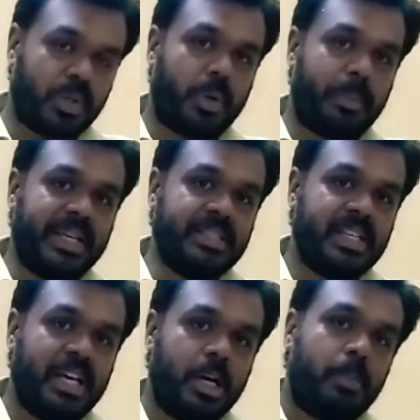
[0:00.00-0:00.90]
rupees
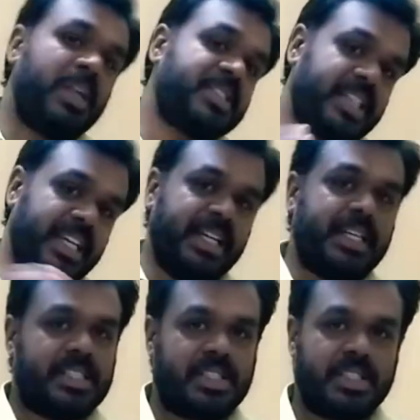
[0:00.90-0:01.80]
plus
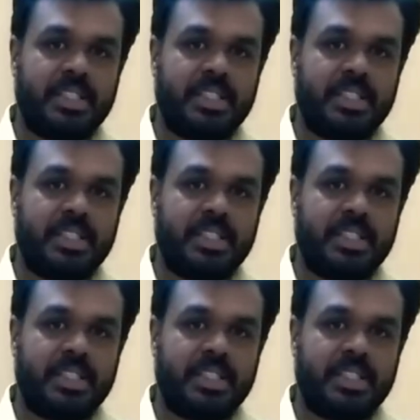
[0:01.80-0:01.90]
interest